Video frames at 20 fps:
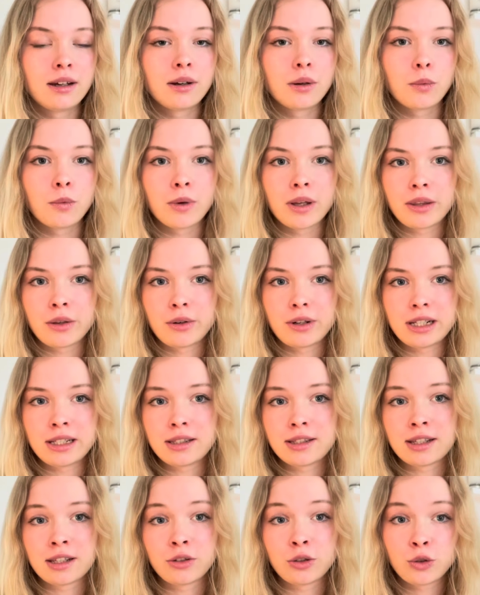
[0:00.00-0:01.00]
whether
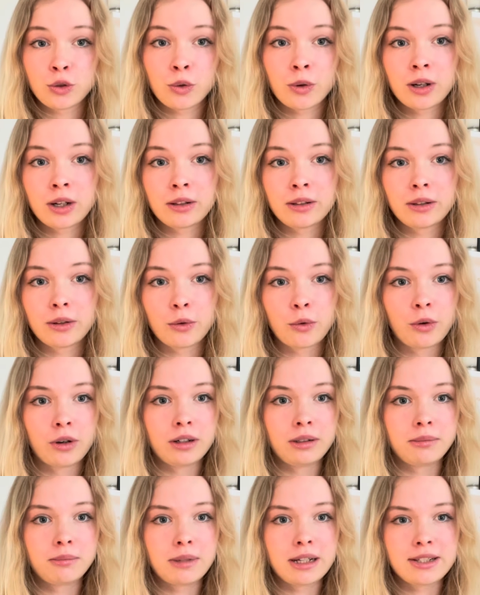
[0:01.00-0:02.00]
it's a tutorial
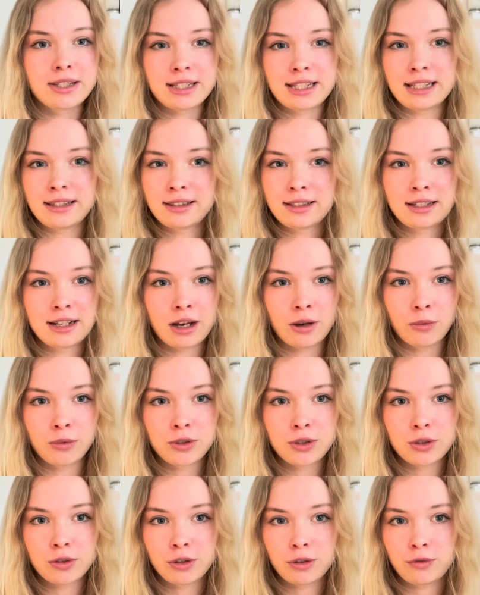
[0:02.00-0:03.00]
or a sit-down
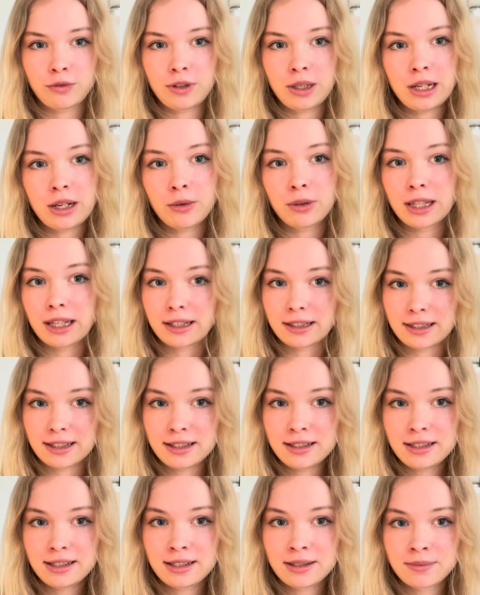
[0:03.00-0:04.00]
sort of video like
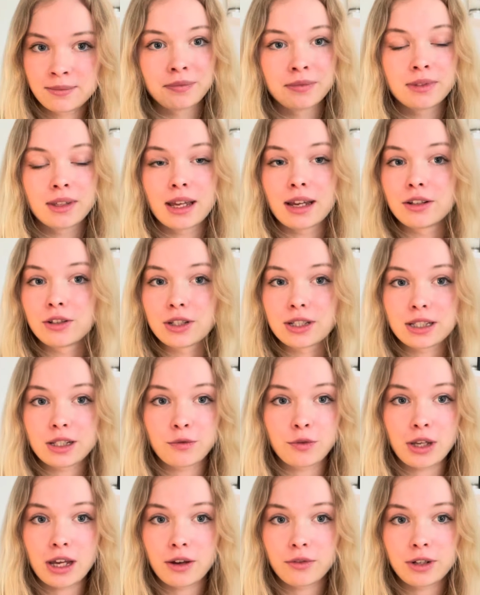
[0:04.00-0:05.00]
this. And just
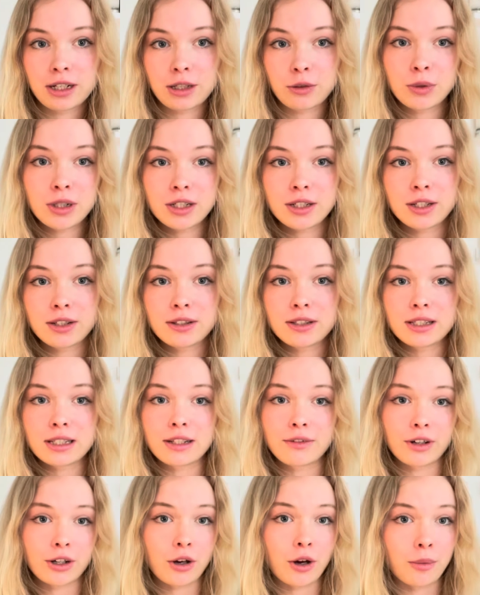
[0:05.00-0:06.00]
if you have any questions,
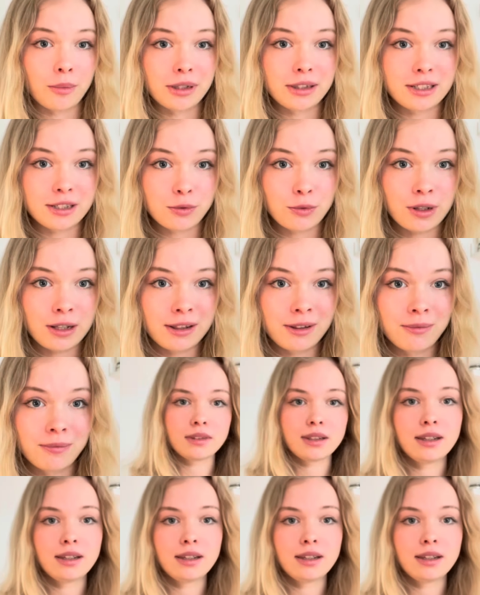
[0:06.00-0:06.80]
leave a comment as well.